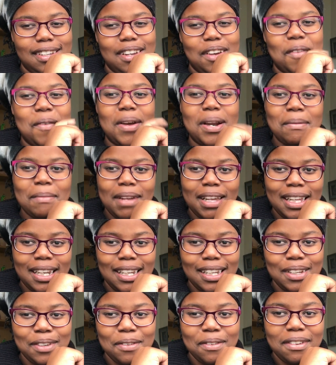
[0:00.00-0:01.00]
What am I gonna
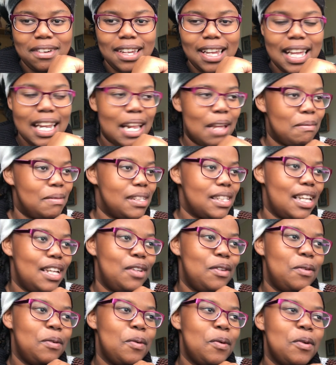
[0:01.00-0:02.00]
do? And I'm scared
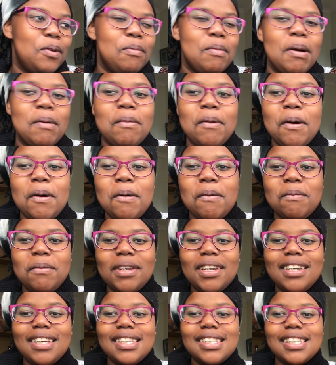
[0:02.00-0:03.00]
to talk to my mom
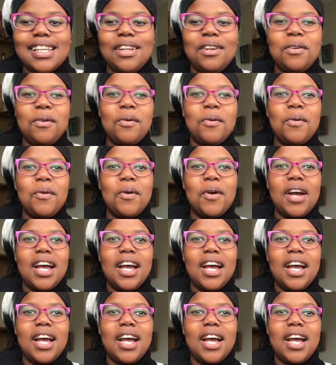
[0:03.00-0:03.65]
because Galogo,